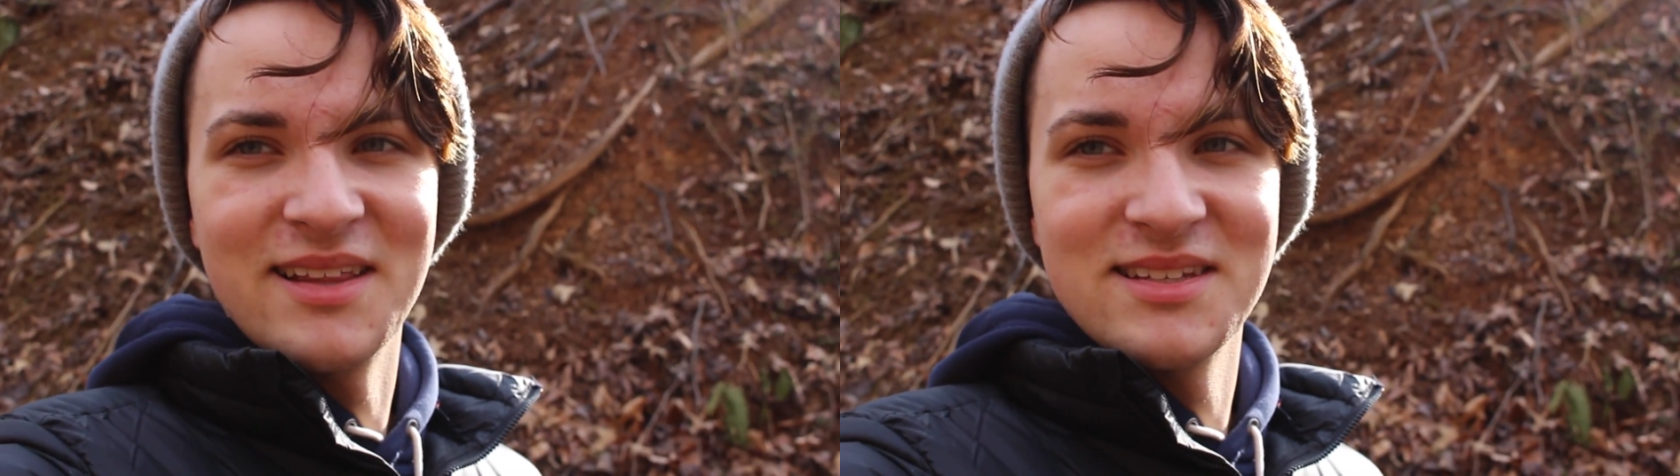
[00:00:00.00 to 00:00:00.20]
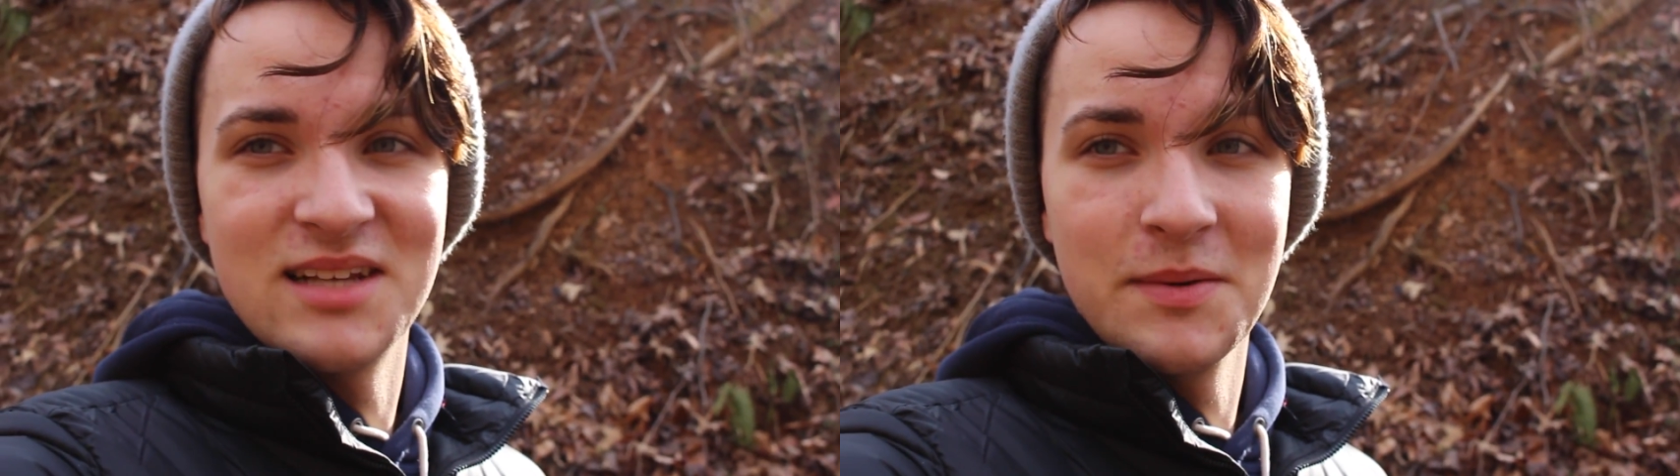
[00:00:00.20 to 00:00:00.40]

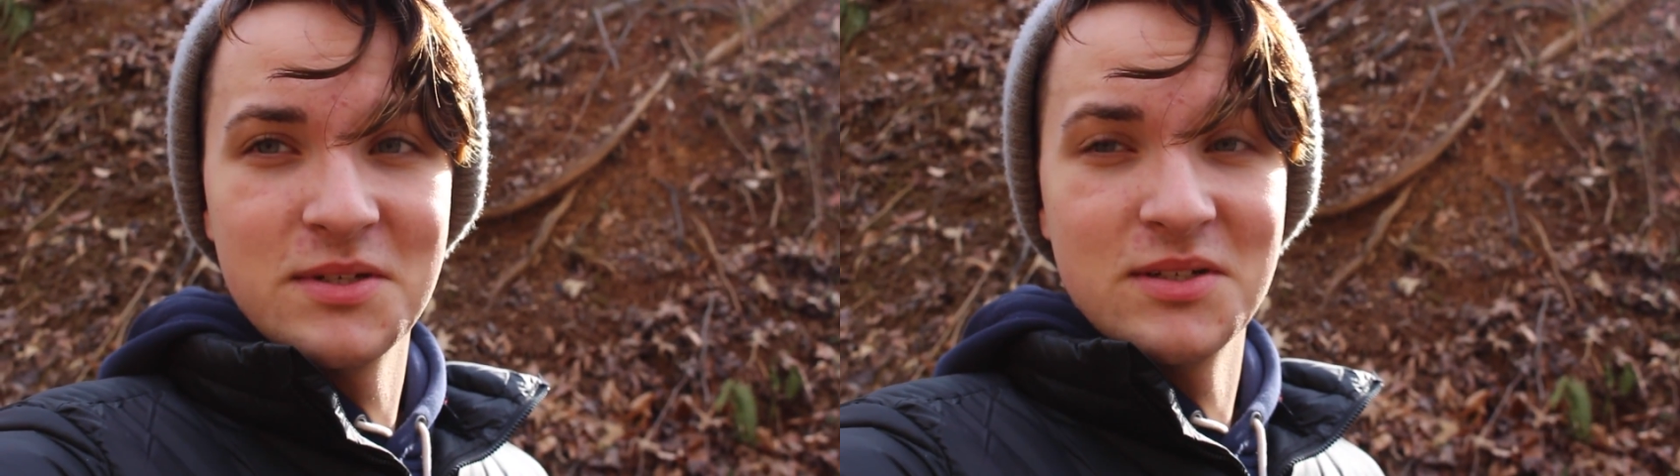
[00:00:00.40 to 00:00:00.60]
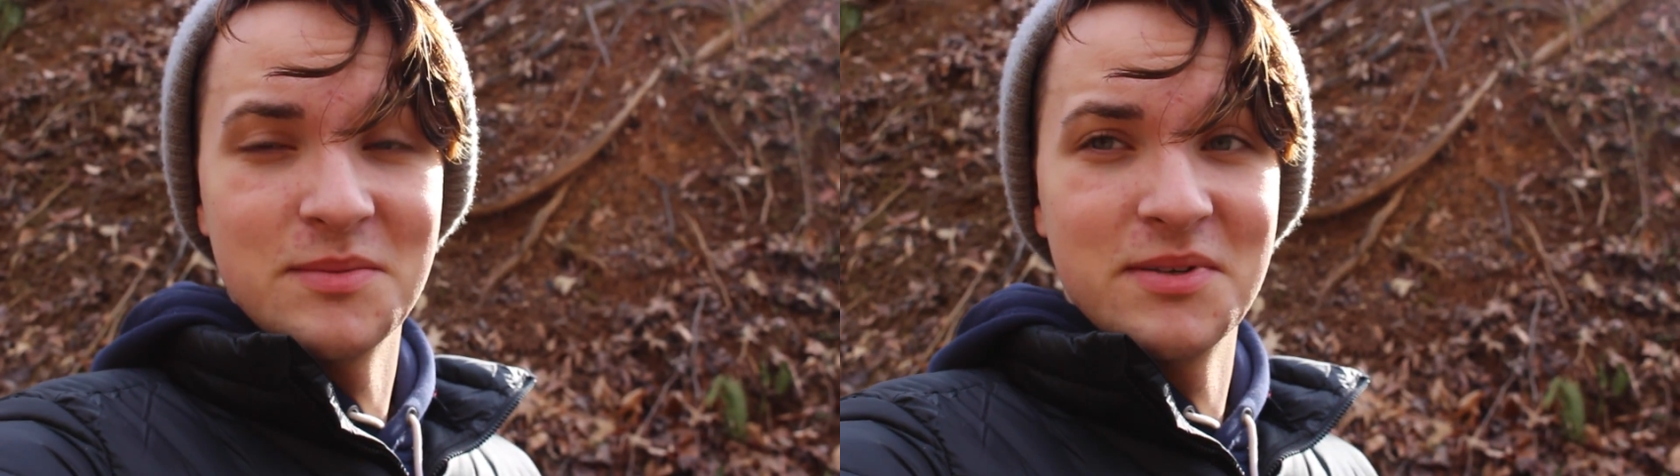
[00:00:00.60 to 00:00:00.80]
this
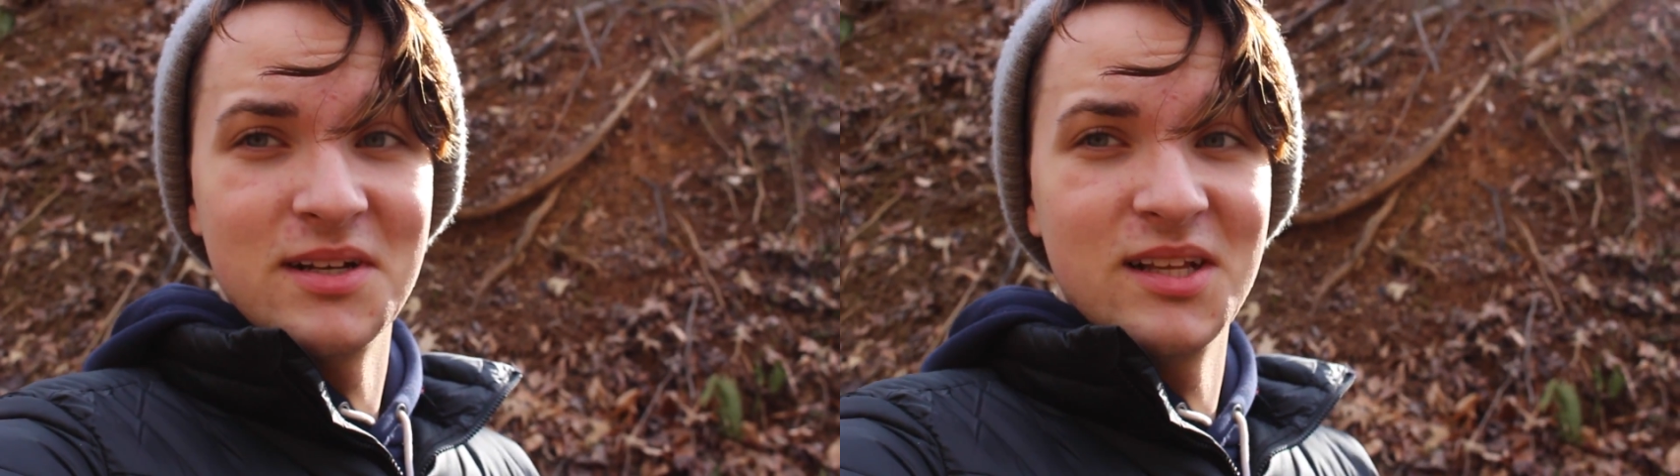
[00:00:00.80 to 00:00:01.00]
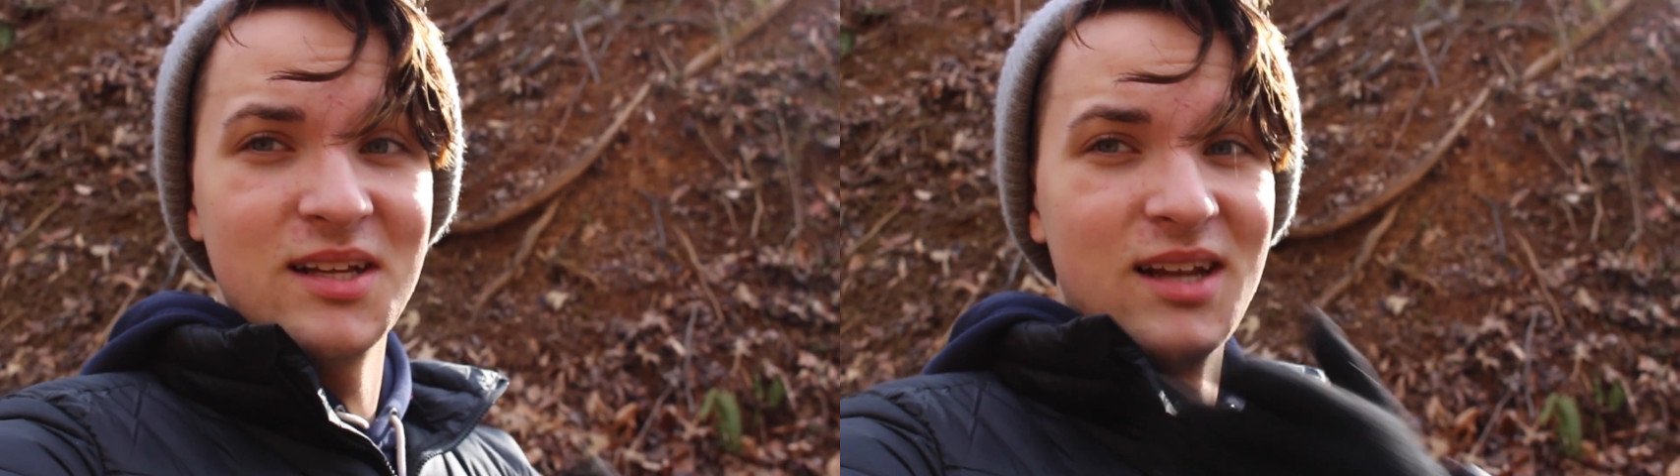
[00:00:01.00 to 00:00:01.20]
camera's doing
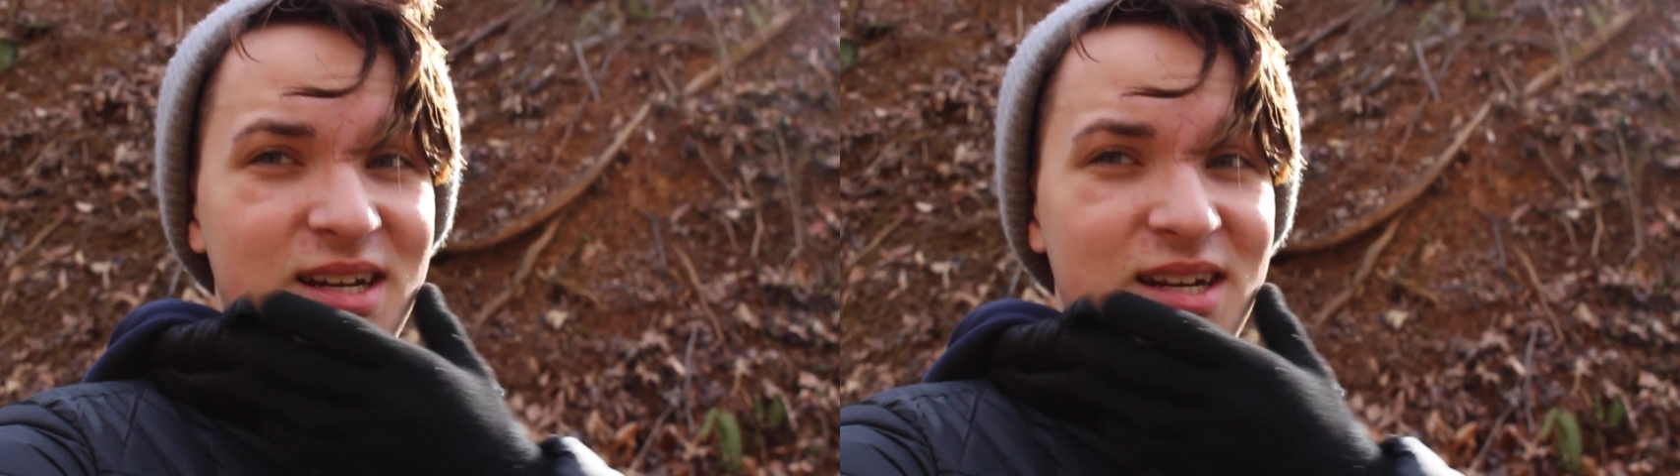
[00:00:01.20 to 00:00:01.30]
pretty good.